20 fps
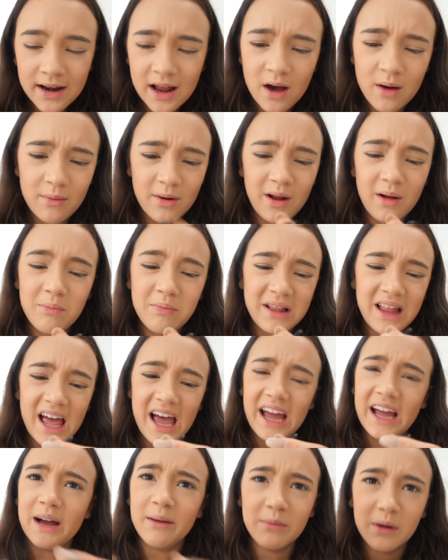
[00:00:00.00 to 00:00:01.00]
now I'm gonna
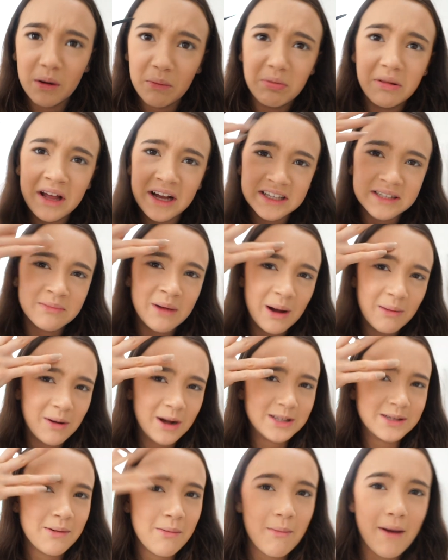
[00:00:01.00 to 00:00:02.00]
apply, I'm gonna apply some
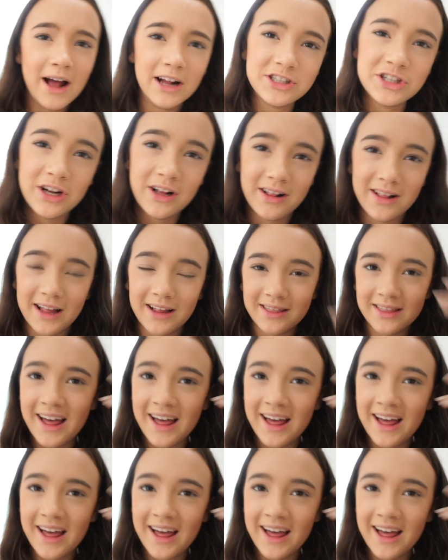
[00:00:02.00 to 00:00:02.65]
eyebrows. I'm imagining like